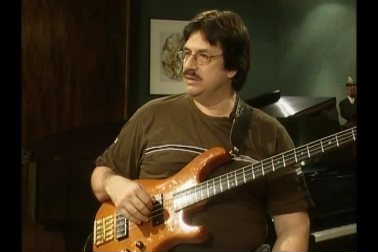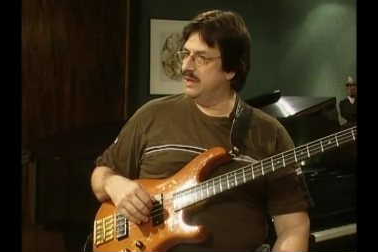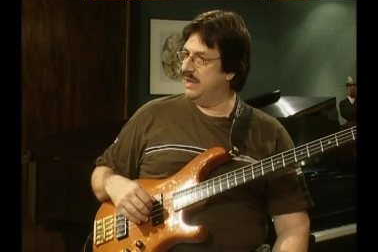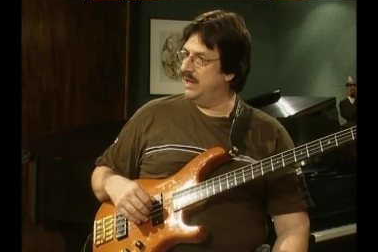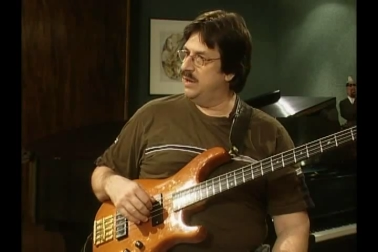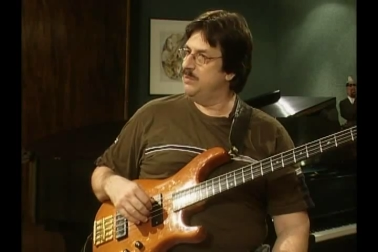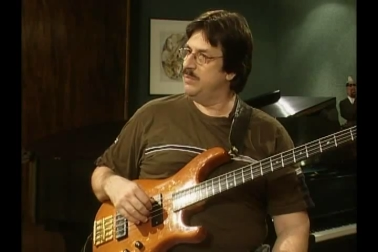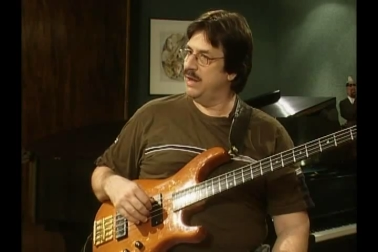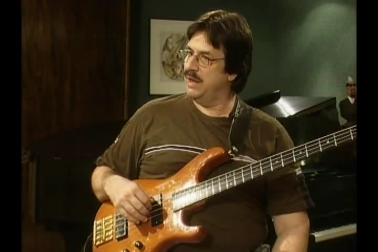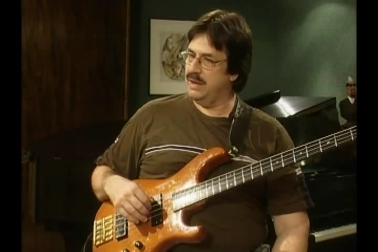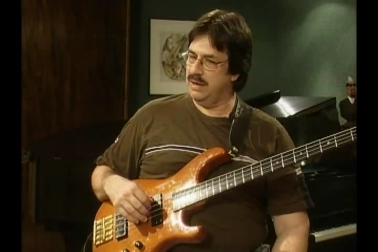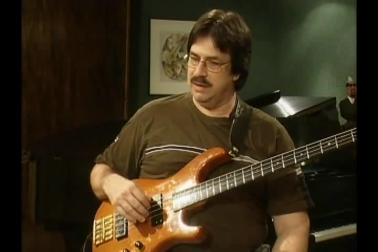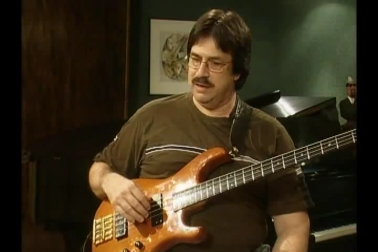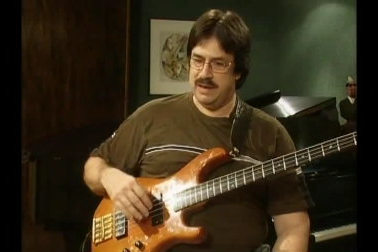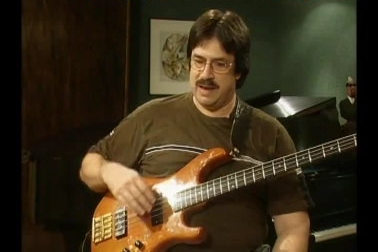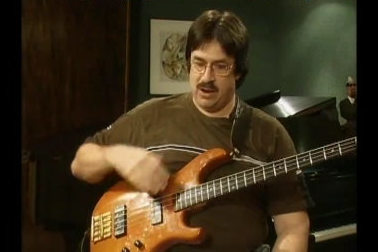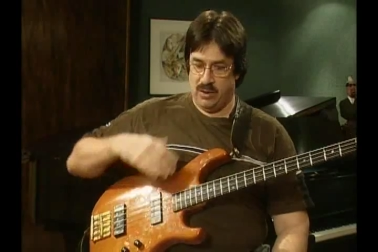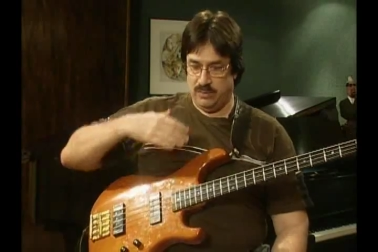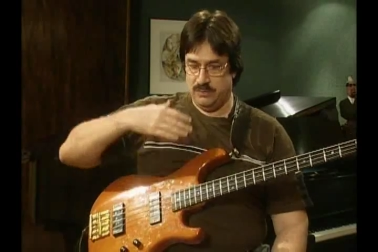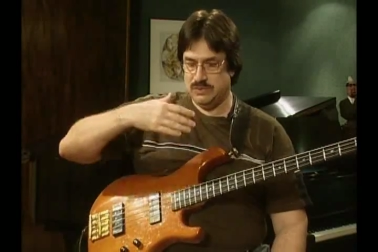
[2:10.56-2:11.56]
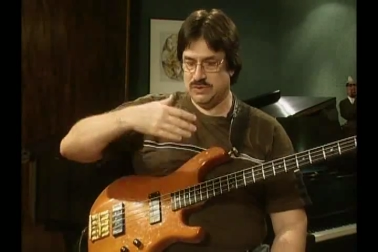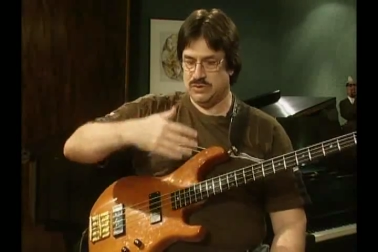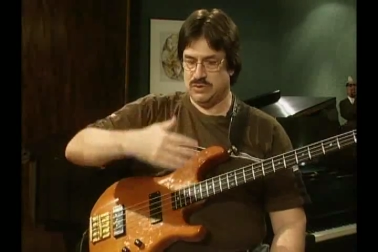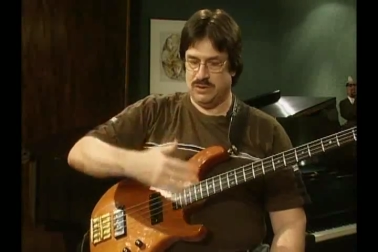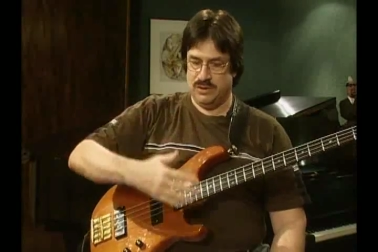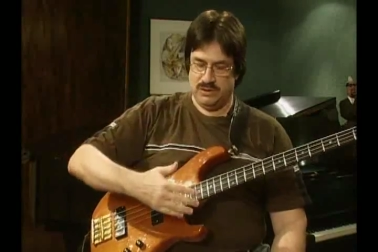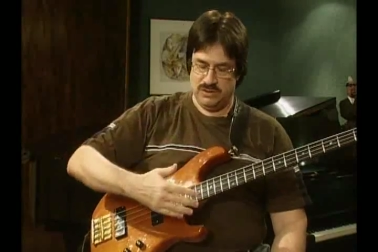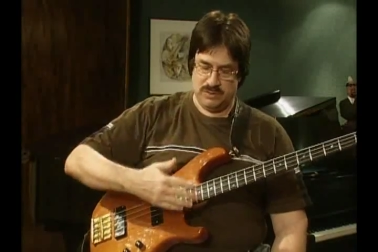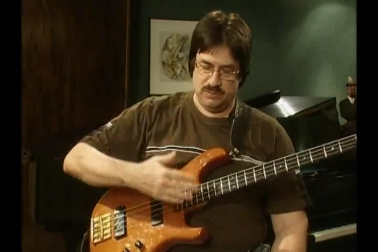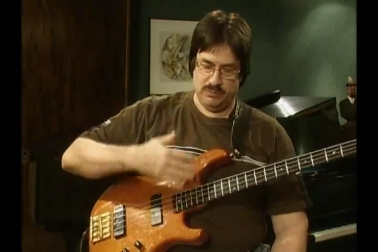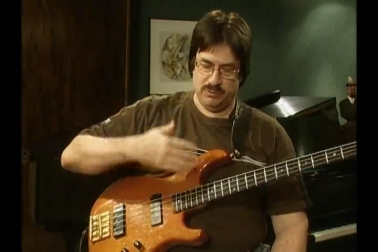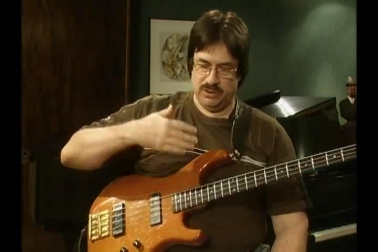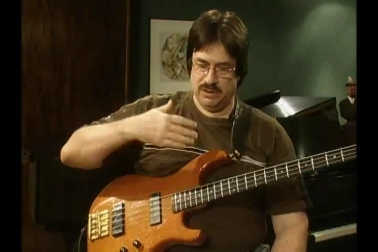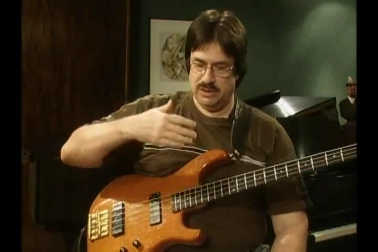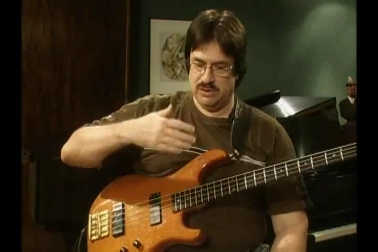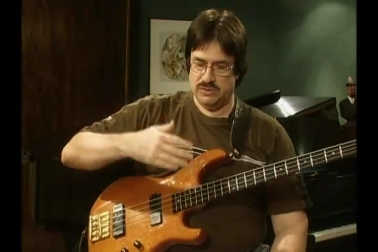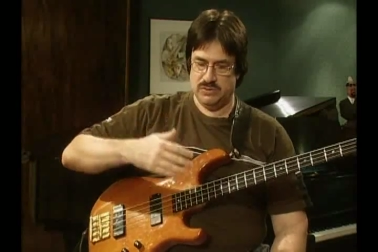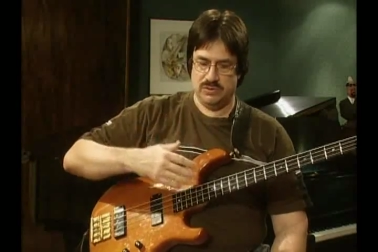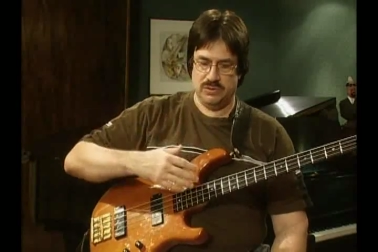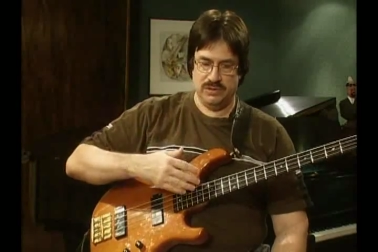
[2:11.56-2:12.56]
came back, and now I'm starting to play
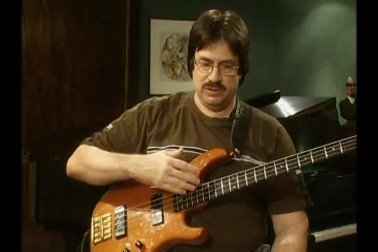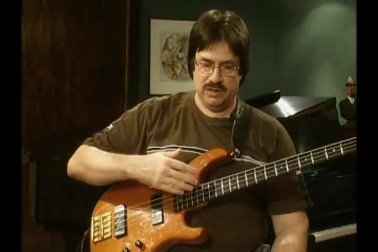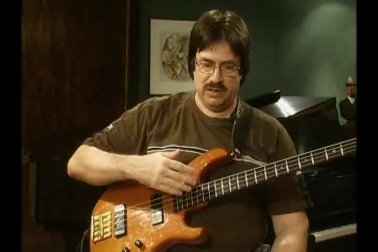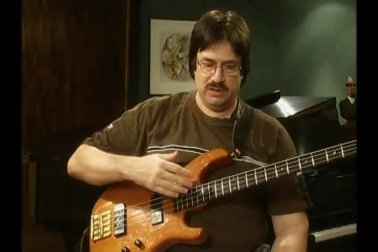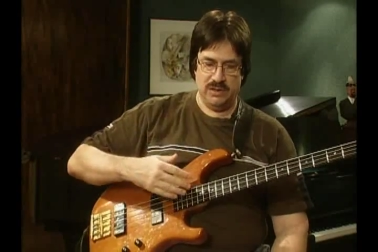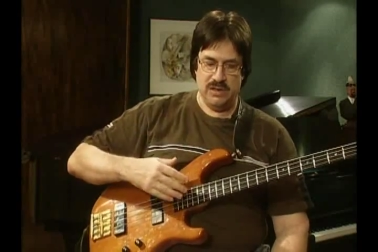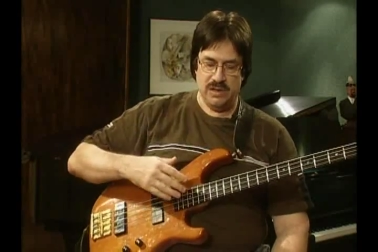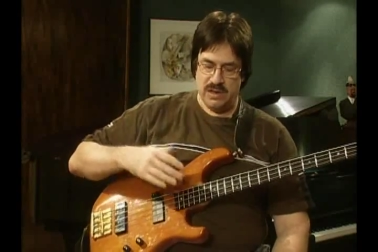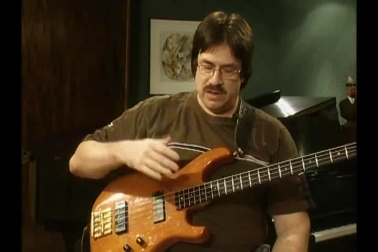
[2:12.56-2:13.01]
and tour again.